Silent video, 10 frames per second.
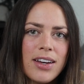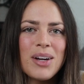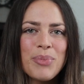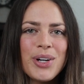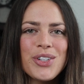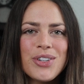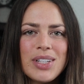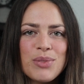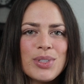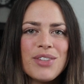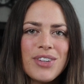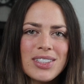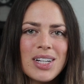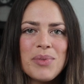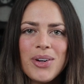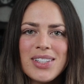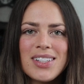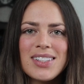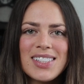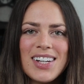And I'm pretty sure this was the first time Odin
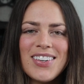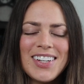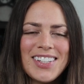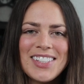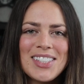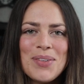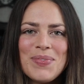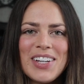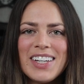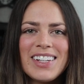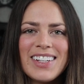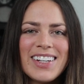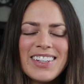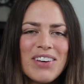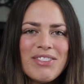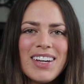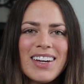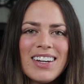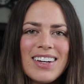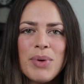saw snow, and he just immediately loved it.